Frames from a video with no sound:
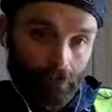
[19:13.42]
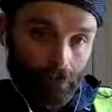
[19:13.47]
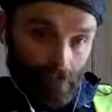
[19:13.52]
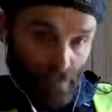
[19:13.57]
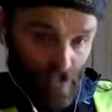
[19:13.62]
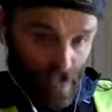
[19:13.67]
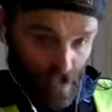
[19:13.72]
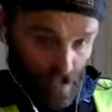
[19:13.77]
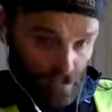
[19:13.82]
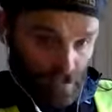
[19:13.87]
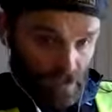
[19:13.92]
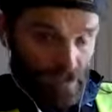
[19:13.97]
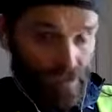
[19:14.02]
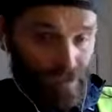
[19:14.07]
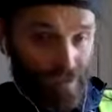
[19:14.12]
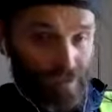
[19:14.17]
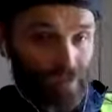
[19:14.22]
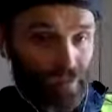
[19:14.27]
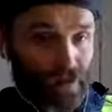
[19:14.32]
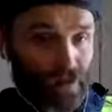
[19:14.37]
Yes, the
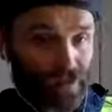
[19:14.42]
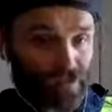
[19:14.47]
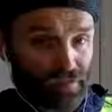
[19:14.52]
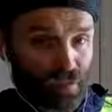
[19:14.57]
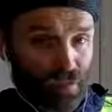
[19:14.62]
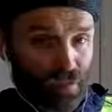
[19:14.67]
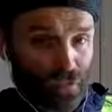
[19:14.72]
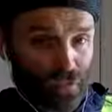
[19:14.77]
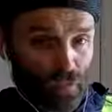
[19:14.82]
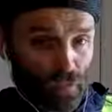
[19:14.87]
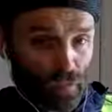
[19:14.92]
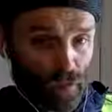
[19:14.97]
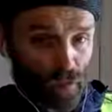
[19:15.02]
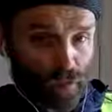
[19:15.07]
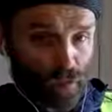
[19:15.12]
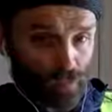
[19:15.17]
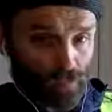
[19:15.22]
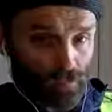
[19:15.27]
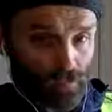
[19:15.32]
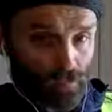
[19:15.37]
Templars pulled the
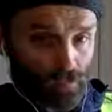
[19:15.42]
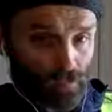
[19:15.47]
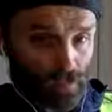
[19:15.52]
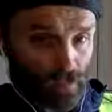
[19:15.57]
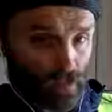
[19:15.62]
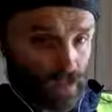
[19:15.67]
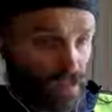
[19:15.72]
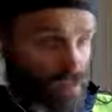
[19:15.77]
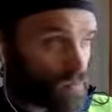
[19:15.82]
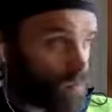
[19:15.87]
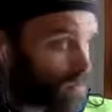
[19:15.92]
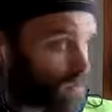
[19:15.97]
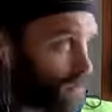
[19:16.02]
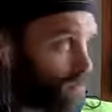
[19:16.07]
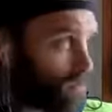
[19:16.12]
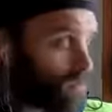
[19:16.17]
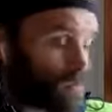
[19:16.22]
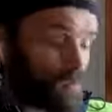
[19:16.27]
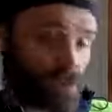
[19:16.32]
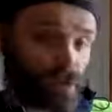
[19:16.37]
wool. That's what
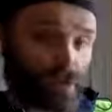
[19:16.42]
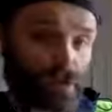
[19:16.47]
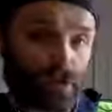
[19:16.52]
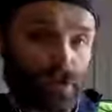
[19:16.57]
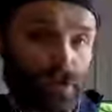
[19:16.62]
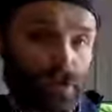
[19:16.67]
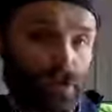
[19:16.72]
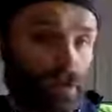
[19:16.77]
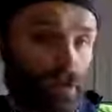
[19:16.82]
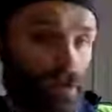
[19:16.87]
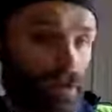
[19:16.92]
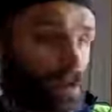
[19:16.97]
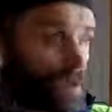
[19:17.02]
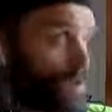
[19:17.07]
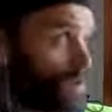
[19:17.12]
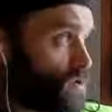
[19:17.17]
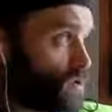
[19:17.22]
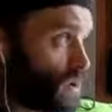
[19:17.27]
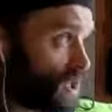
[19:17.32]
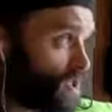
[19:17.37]
they've done to you
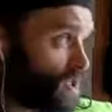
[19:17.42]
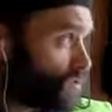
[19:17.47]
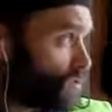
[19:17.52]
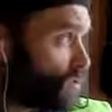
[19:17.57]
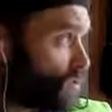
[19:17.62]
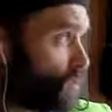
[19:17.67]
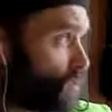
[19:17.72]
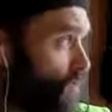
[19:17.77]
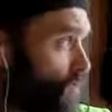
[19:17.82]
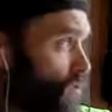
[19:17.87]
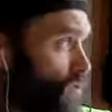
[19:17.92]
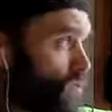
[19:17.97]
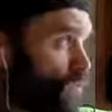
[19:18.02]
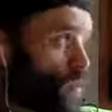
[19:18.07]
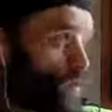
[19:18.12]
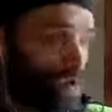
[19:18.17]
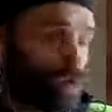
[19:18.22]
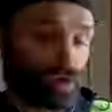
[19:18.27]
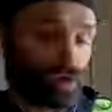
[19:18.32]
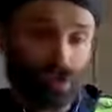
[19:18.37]
the Jesuits pulled the
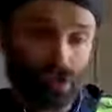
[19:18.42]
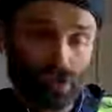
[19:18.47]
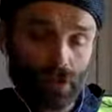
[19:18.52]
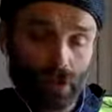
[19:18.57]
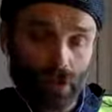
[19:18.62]
wool.